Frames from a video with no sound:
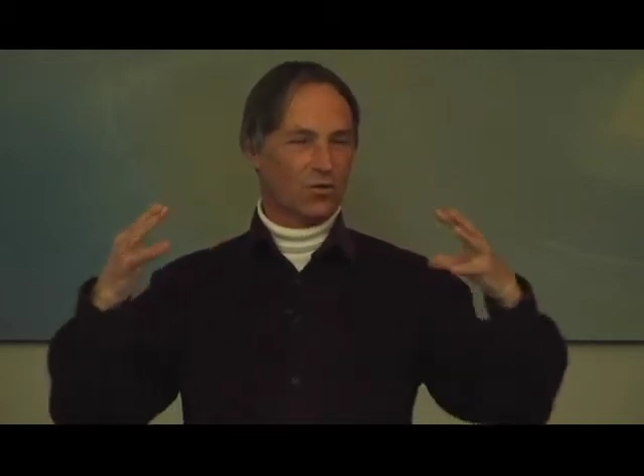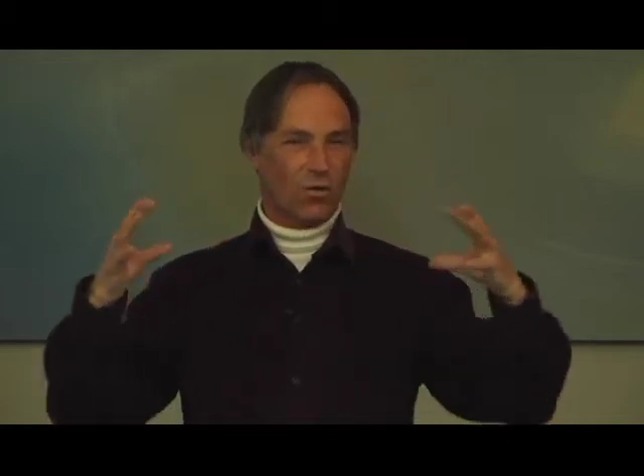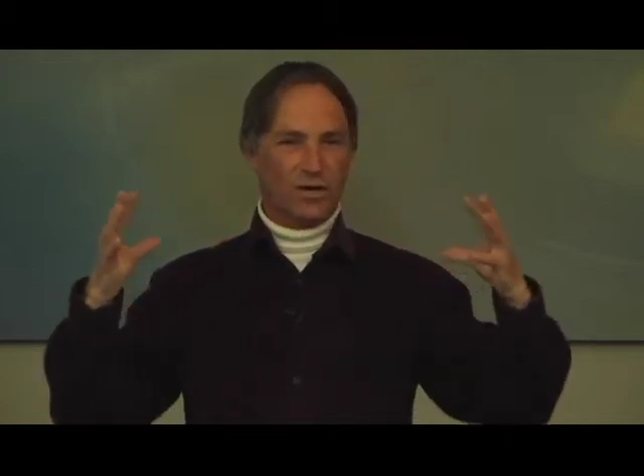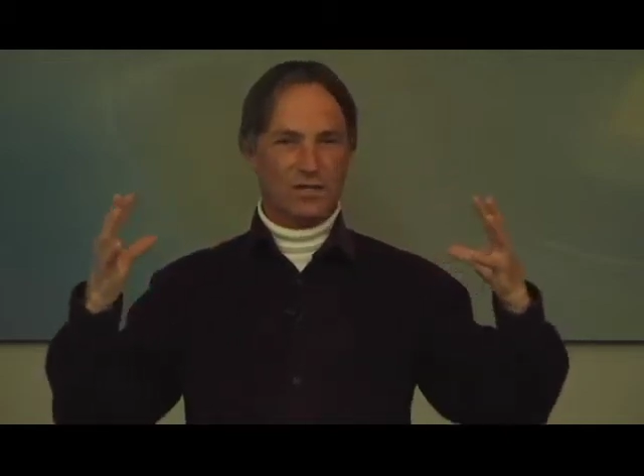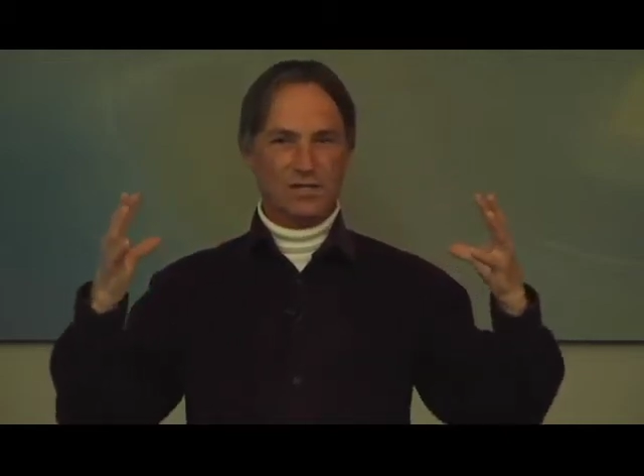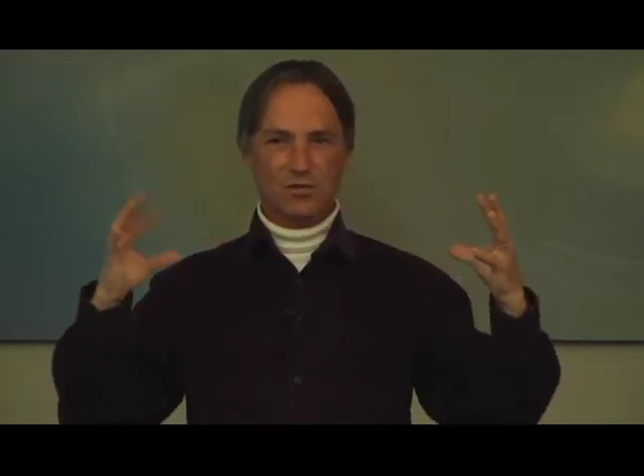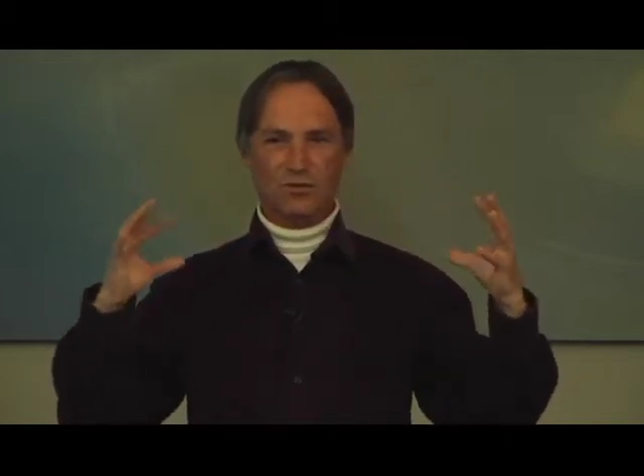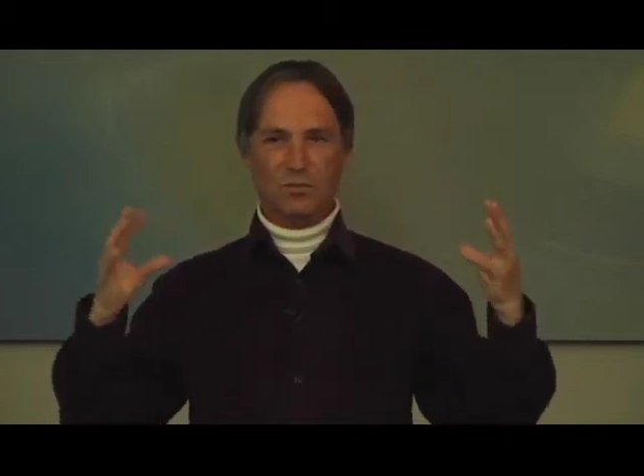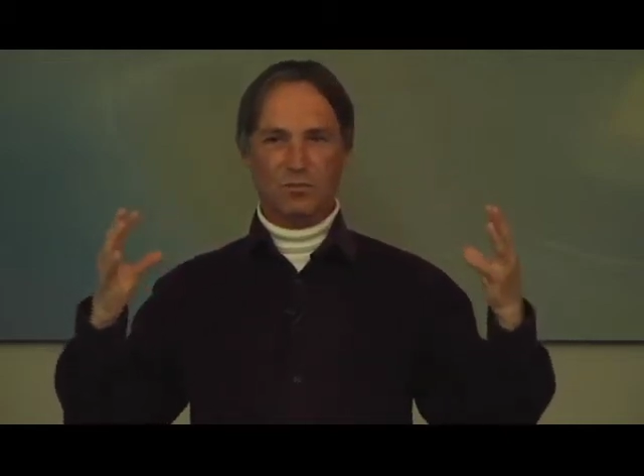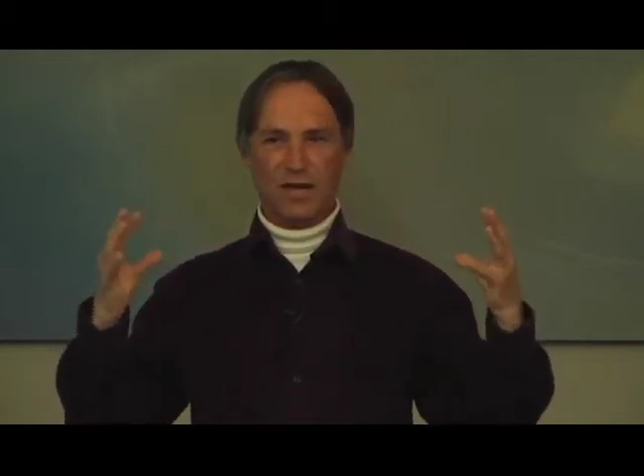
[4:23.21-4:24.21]
qualities
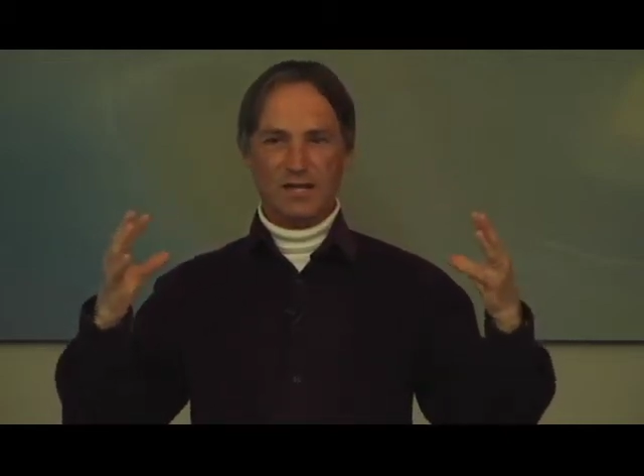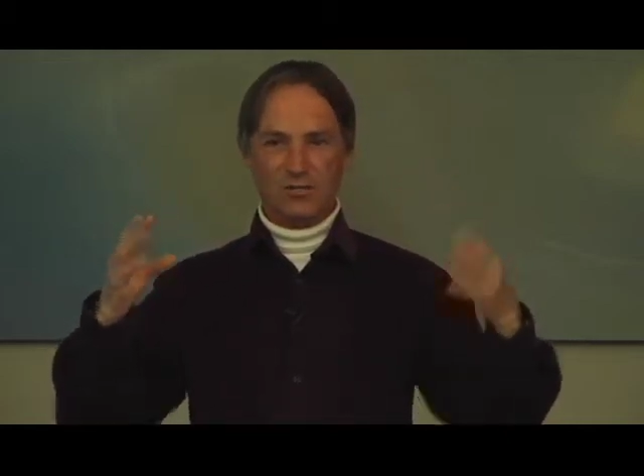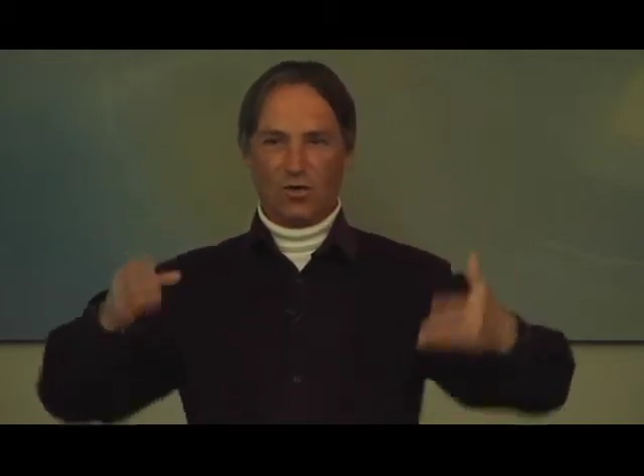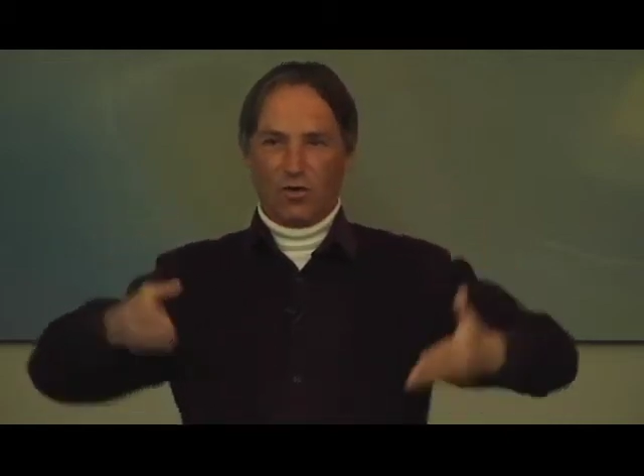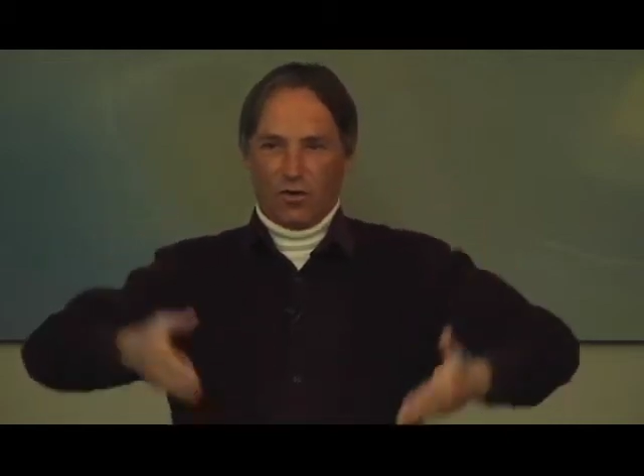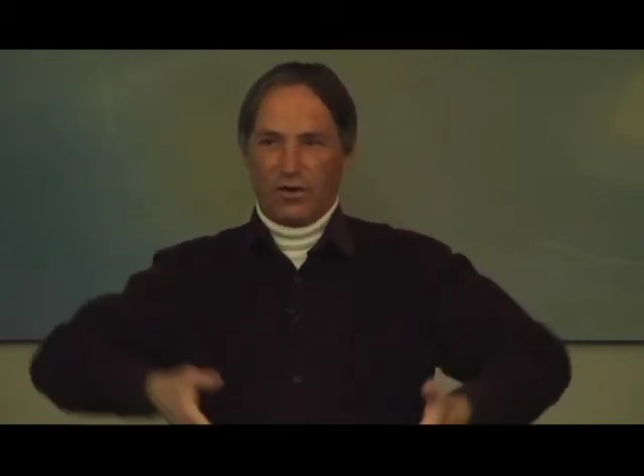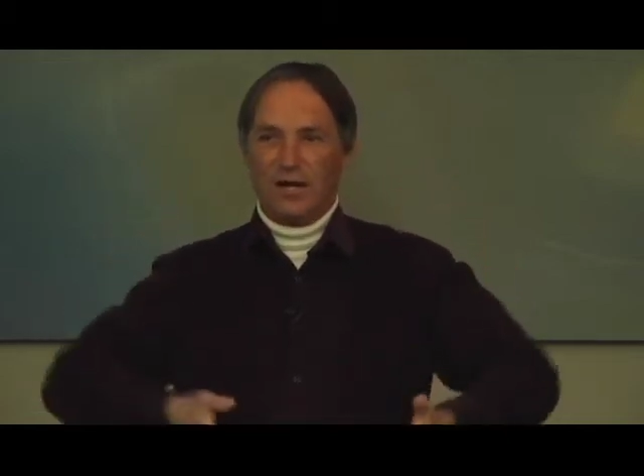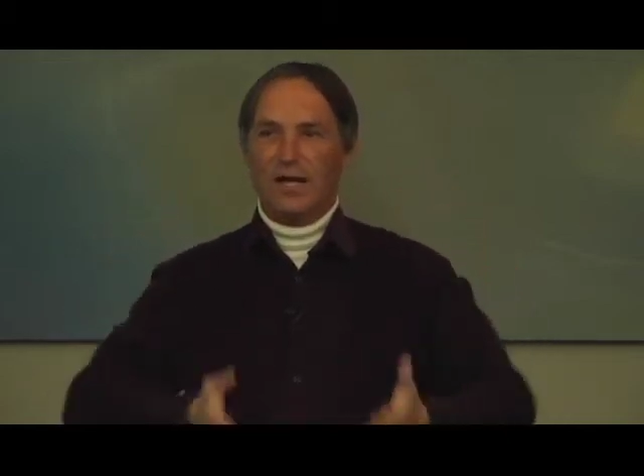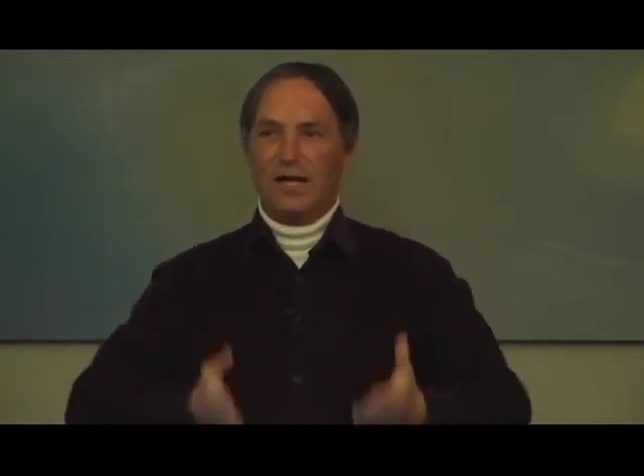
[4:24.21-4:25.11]
of the place, or